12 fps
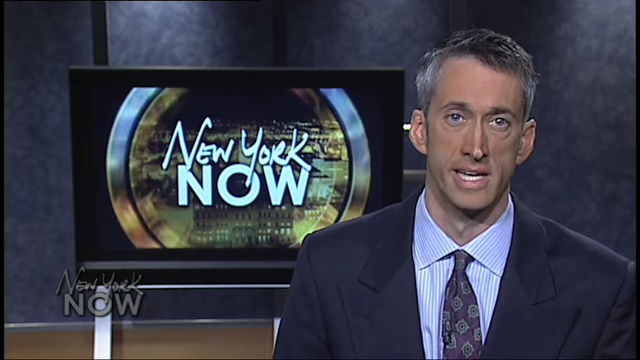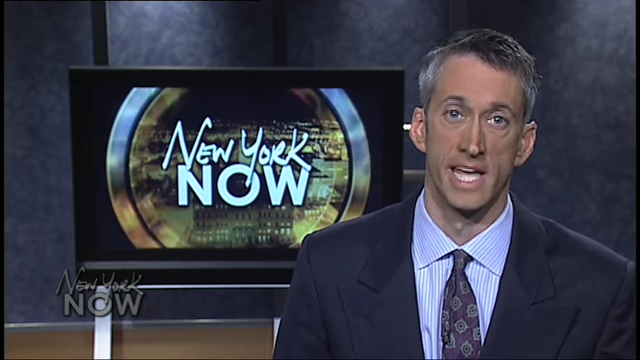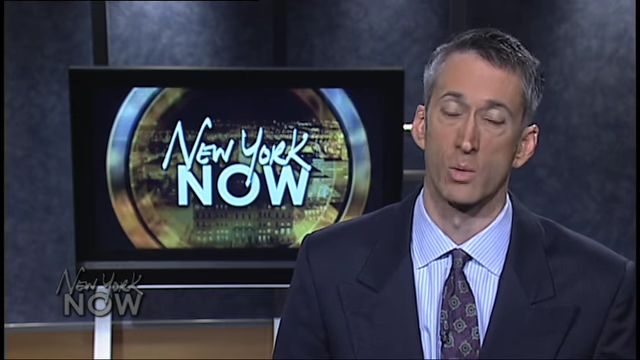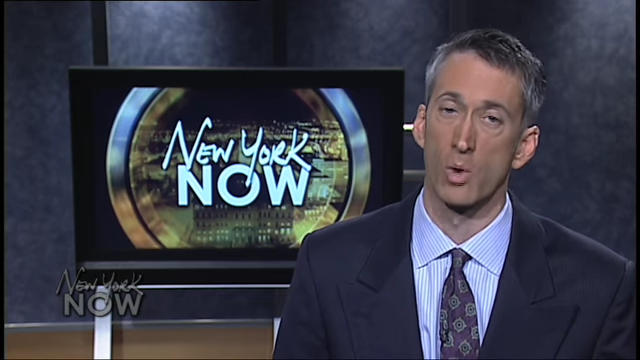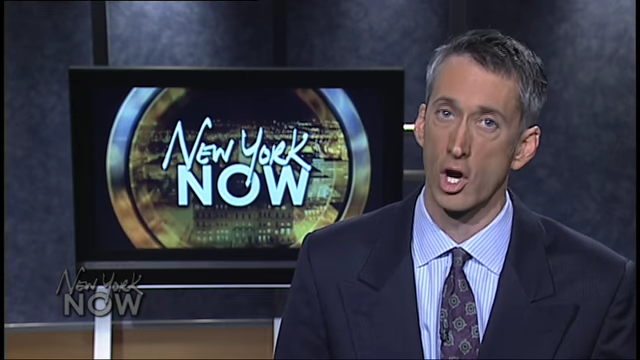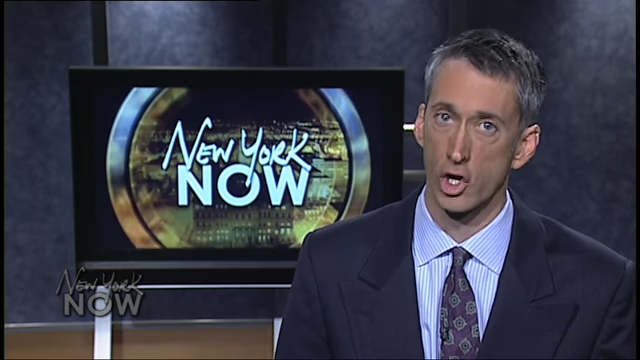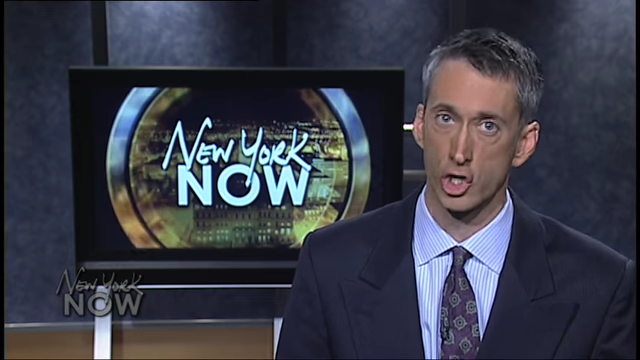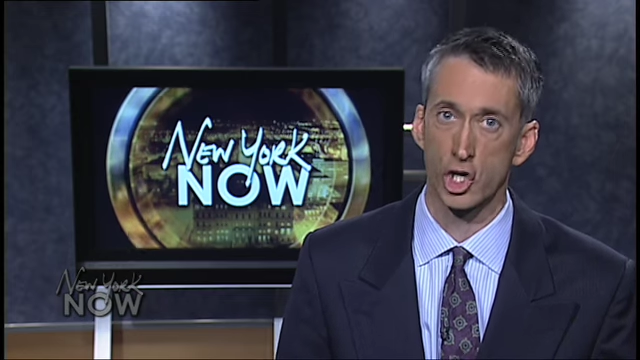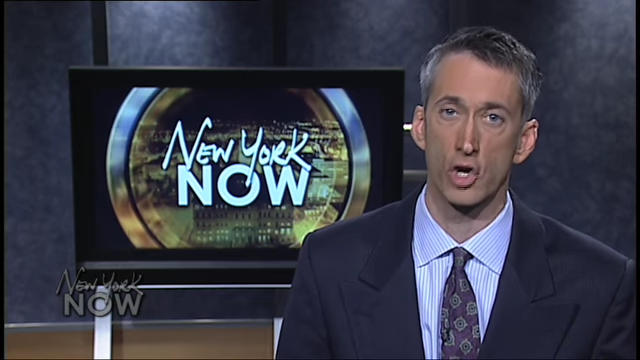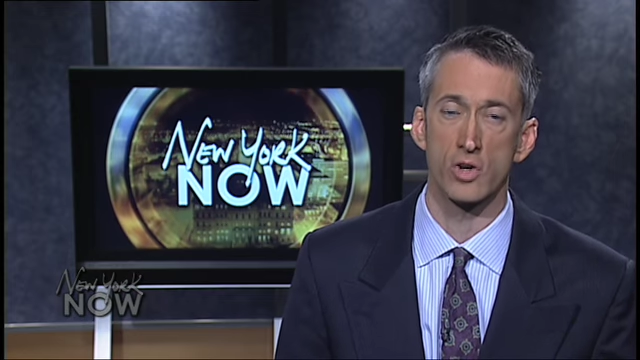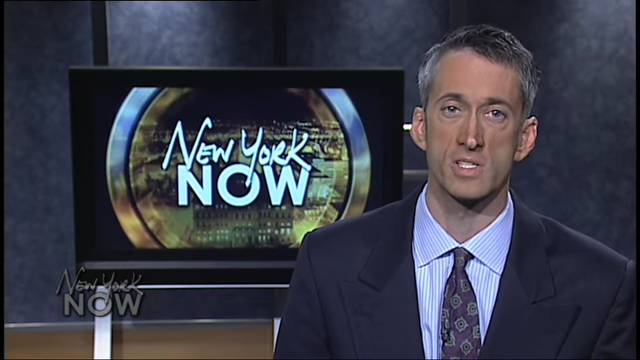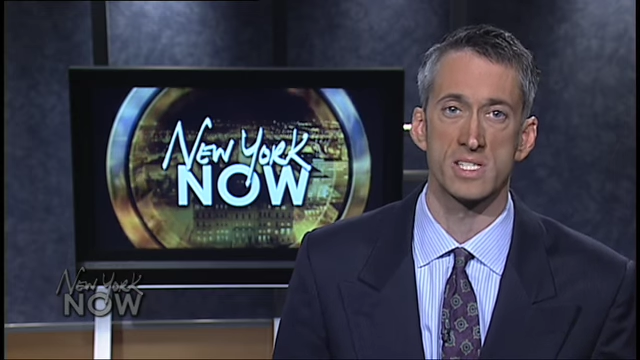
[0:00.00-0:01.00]
and what her
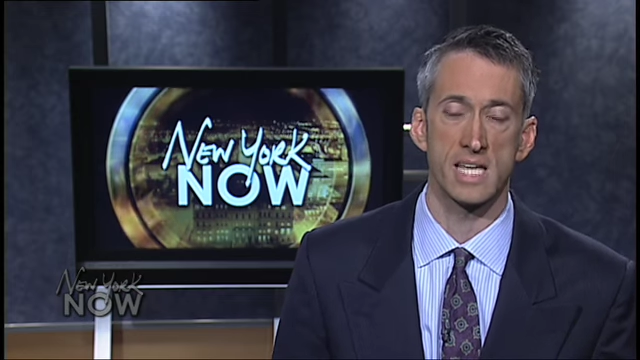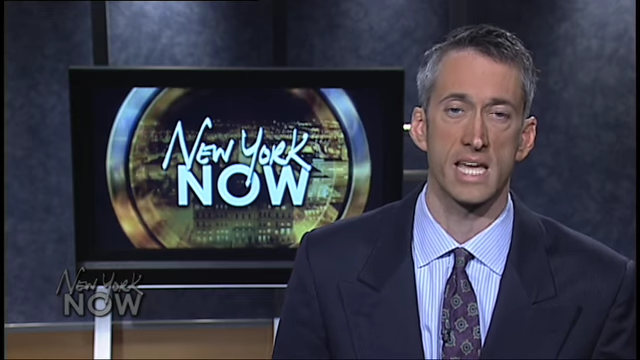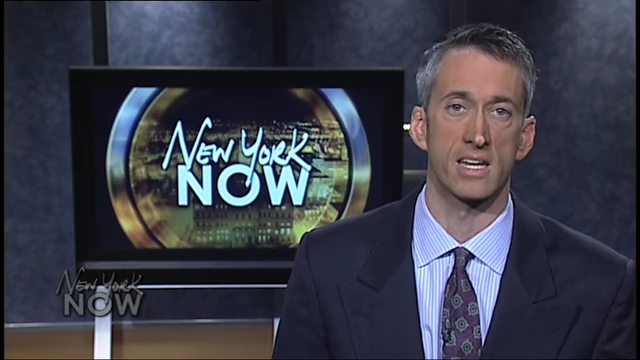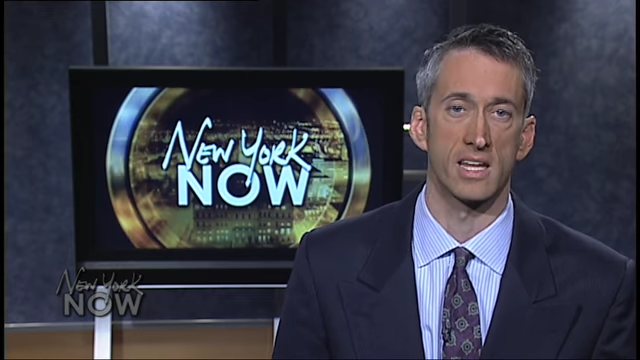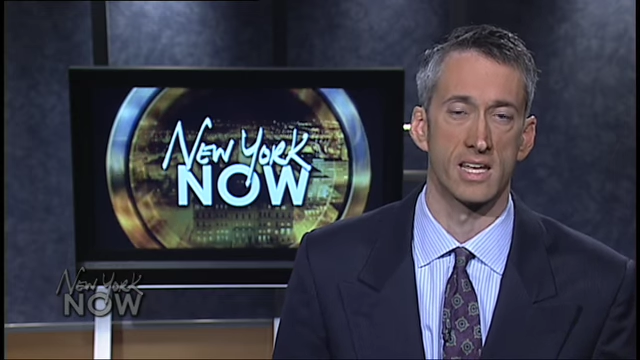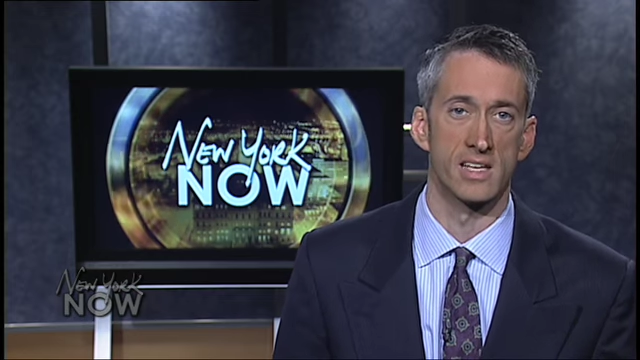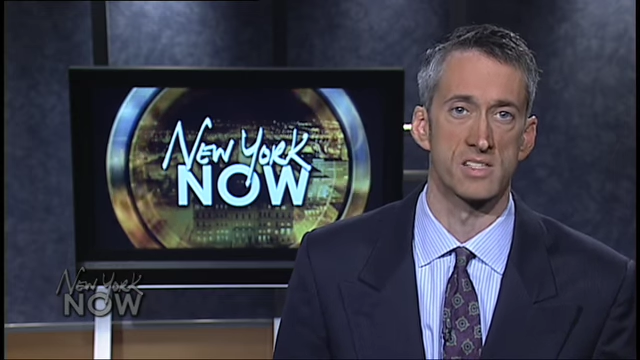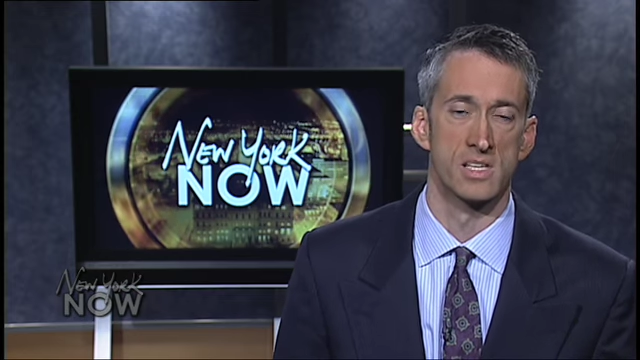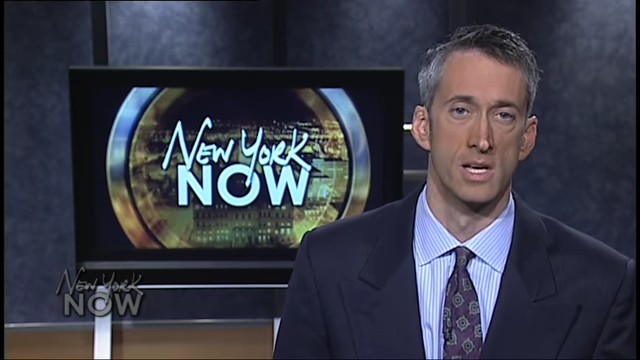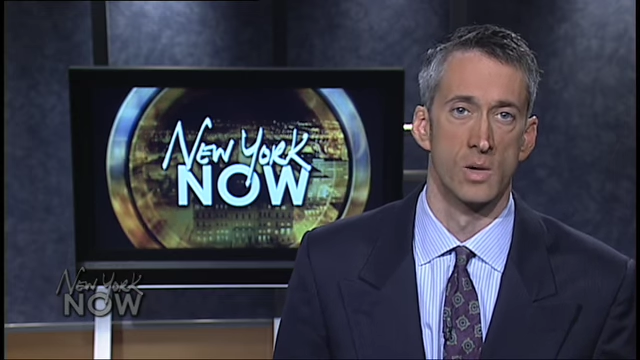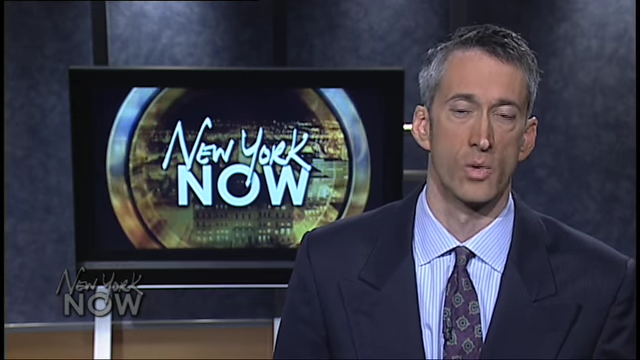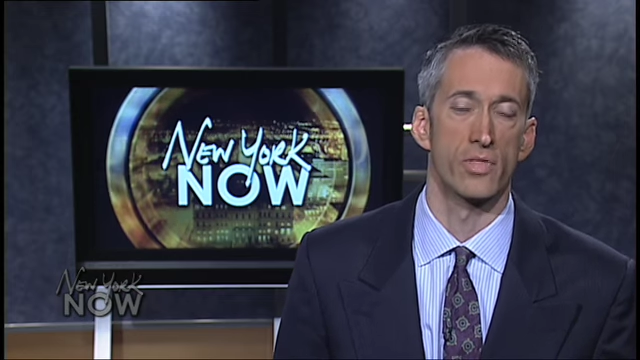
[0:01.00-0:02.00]
current standing is
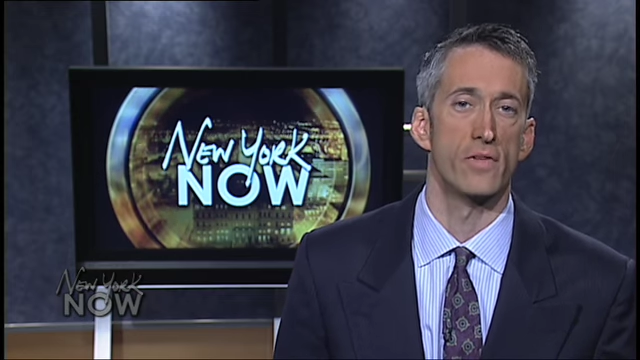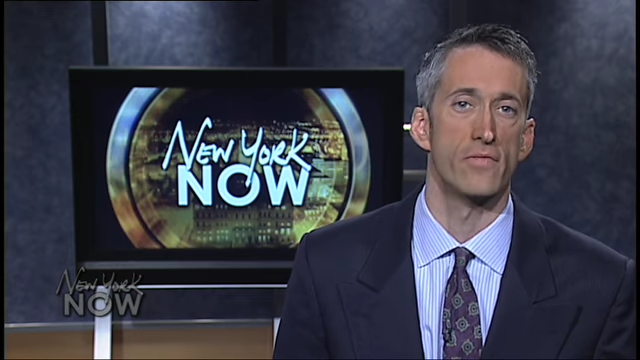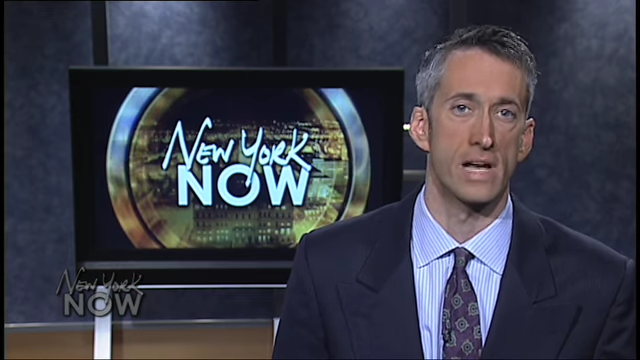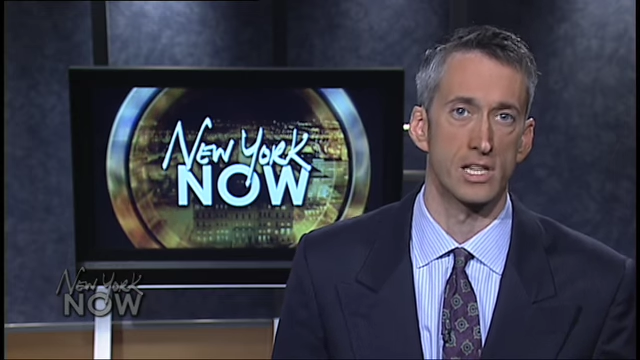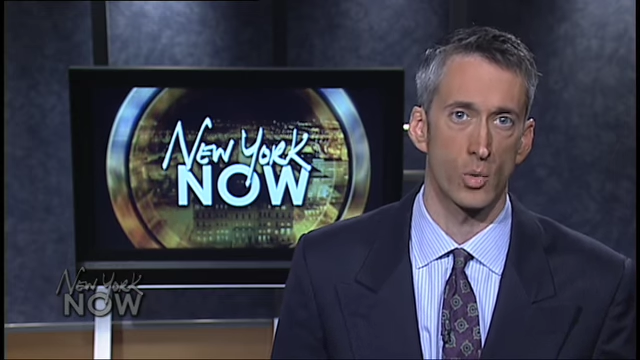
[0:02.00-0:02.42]
with her fellow